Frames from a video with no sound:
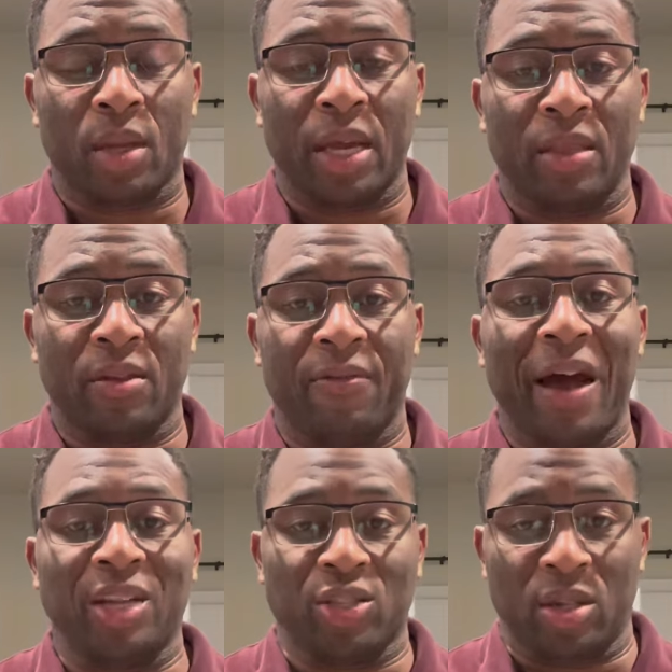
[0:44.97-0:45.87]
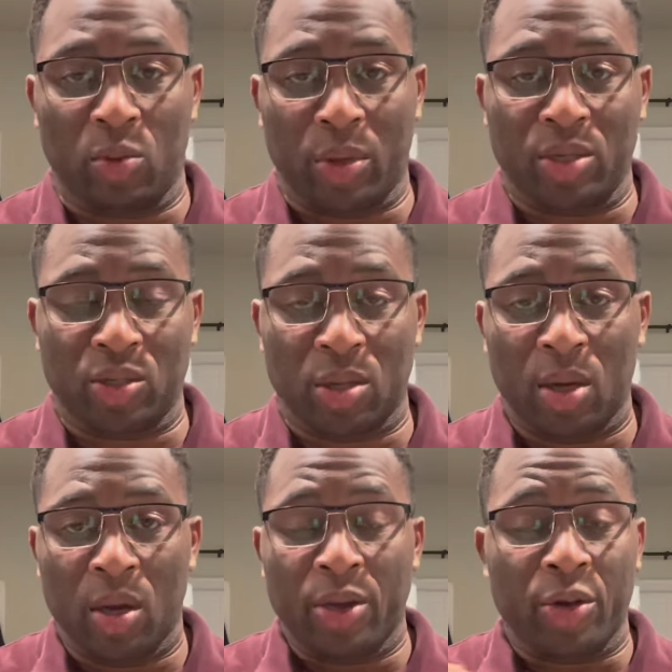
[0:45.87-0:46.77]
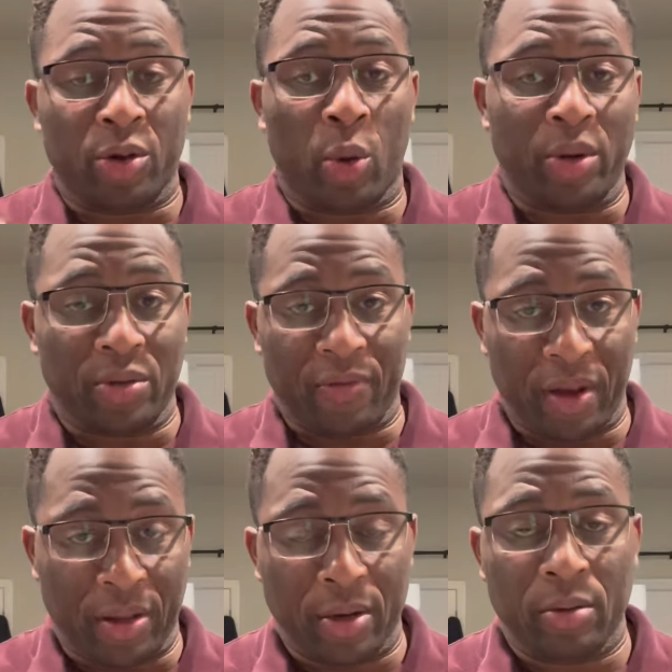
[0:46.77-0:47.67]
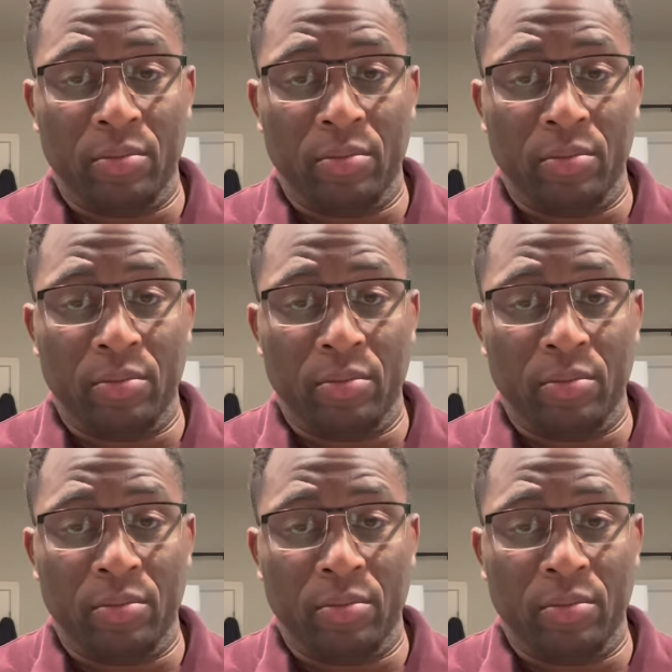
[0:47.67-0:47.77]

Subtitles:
in the fashion in which you're going to failure.